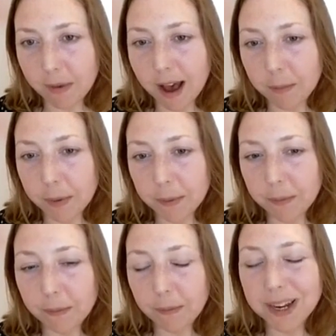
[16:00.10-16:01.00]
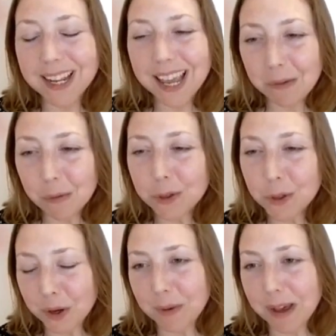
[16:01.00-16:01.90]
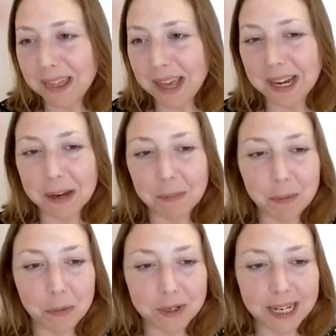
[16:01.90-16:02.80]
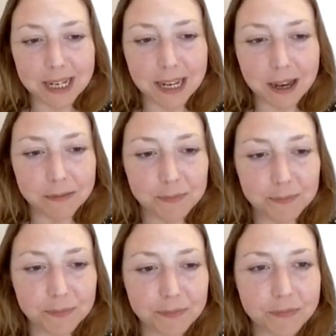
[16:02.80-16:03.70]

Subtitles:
come up. But again, we'll talk about that in a bit more detail.